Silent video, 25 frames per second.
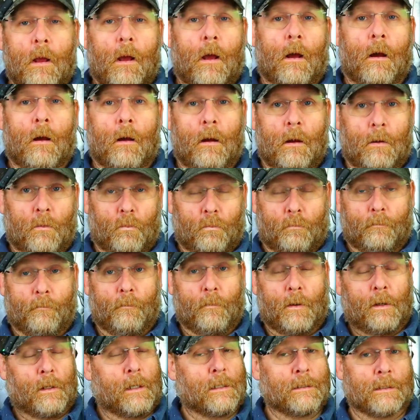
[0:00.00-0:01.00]
because
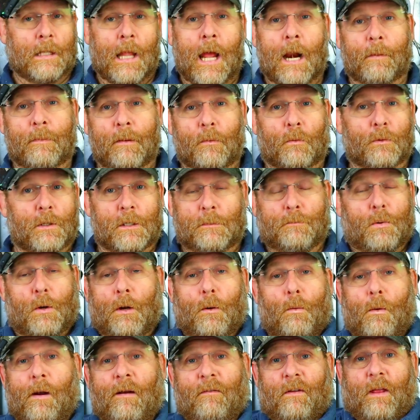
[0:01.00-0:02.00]
uh, a lot of people just put
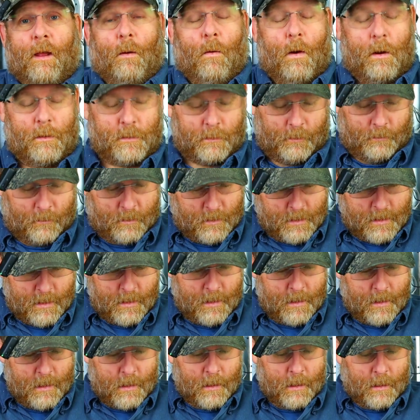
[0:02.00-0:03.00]
it wherever they want to.
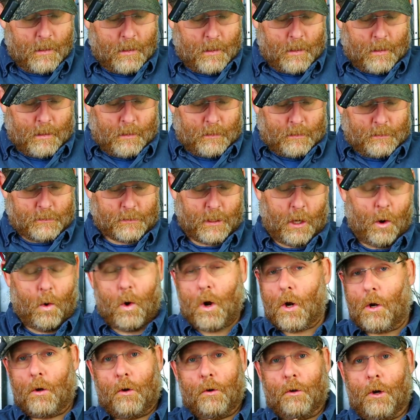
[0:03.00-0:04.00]

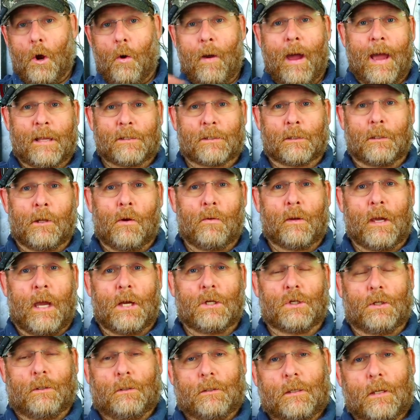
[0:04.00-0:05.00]
So no hazard
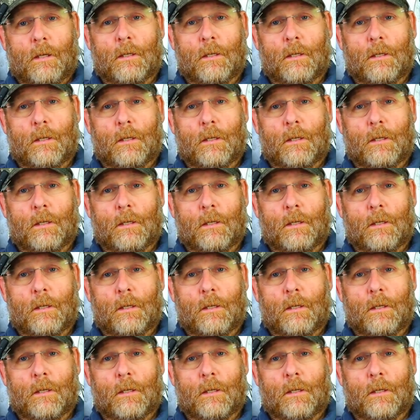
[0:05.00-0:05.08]
locations.